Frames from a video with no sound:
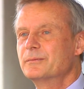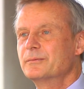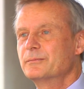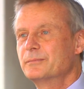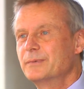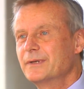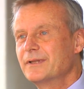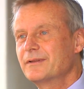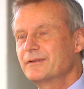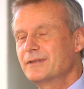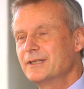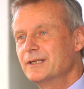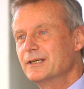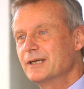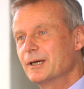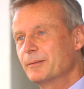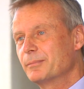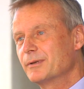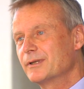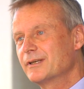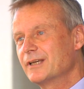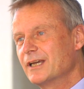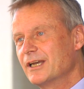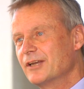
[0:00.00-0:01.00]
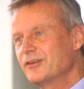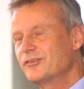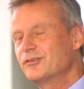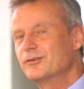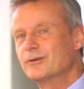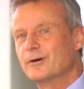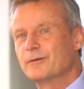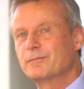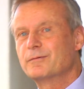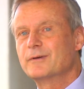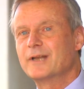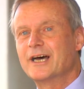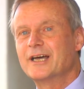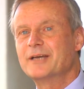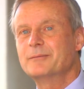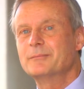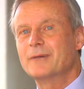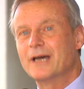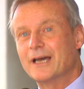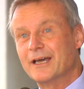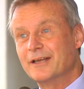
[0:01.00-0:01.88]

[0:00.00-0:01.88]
With the application of lime